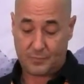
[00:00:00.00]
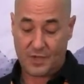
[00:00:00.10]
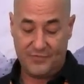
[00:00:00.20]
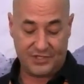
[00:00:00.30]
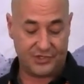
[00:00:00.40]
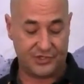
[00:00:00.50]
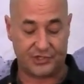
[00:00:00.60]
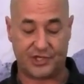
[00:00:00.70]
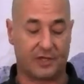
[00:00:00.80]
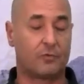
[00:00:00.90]
and this is
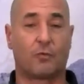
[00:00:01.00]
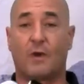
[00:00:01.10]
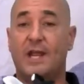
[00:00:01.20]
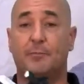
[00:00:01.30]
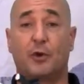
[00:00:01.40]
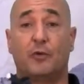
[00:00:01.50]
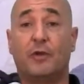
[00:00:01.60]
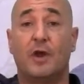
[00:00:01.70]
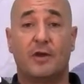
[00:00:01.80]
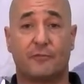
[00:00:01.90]
just a great boot
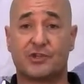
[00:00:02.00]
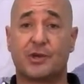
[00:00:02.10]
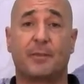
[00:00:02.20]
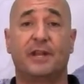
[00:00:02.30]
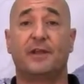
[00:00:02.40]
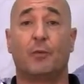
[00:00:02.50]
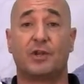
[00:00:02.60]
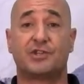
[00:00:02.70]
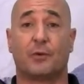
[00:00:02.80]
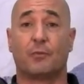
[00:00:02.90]
for somebody that
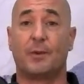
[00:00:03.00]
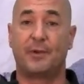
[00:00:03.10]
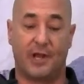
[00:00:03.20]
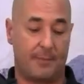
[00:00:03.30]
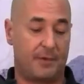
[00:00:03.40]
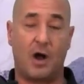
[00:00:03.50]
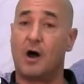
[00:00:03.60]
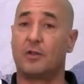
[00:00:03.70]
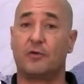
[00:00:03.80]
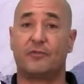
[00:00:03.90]
wants to rip it up
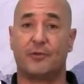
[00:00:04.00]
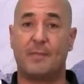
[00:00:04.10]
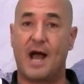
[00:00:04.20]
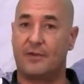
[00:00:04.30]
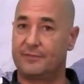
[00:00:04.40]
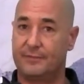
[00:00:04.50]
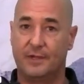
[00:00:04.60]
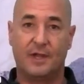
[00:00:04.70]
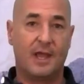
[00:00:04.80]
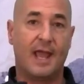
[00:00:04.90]
all over the mountain,
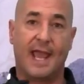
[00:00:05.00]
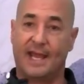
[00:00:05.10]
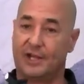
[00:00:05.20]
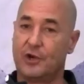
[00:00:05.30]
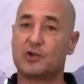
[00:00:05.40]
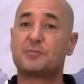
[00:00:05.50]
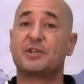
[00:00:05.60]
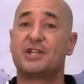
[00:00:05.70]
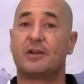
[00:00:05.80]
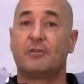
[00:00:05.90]
and it goes
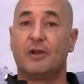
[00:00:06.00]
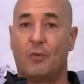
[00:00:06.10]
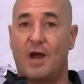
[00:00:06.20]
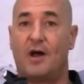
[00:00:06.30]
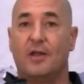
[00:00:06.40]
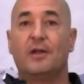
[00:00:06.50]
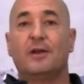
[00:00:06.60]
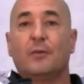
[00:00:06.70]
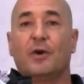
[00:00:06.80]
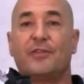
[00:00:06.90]
particularly well
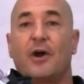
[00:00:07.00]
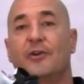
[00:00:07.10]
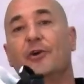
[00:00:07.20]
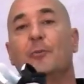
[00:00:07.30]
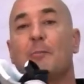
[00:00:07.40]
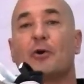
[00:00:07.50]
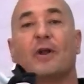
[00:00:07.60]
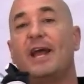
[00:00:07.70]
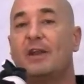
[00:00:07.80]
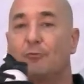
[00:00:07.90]
with our new
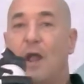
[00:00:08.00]
Motorhead